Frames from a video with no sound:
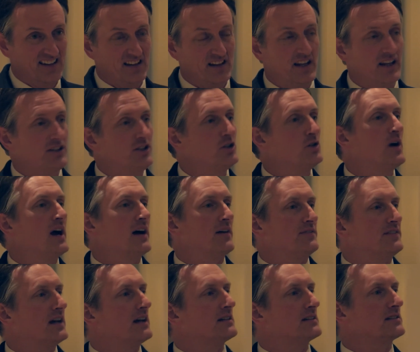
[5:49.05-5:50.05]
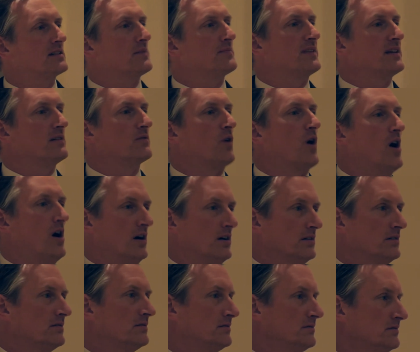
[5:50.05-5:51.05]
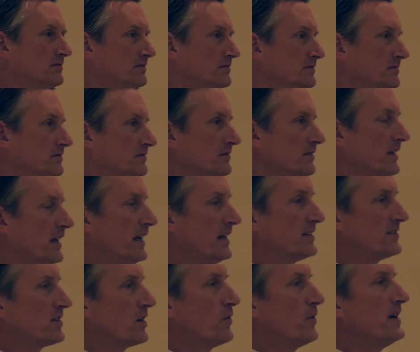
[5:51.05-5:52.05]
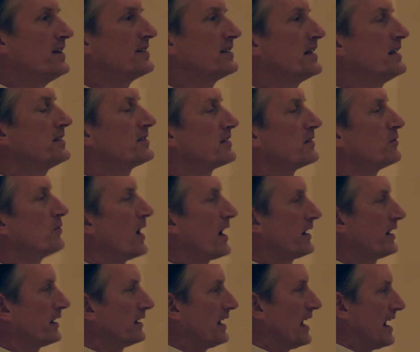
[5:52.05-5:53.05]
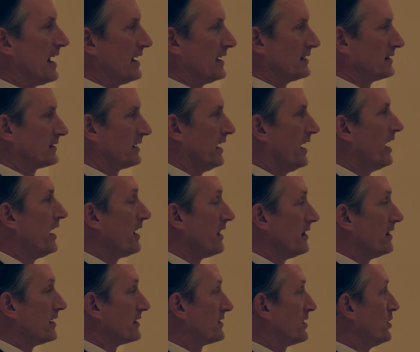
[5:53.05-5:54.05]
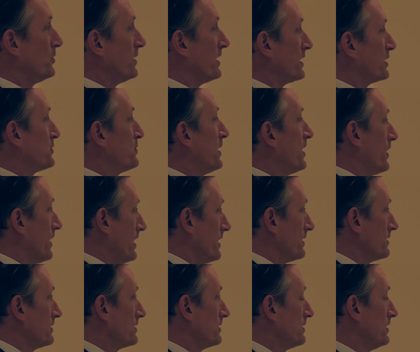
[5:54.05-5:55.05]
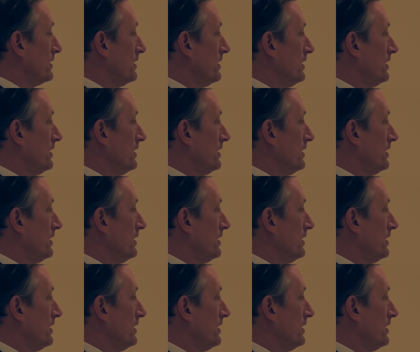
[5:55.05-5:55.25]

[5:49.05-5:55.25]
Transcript: then you have done something wrong. And so we cease to recognize this human experience.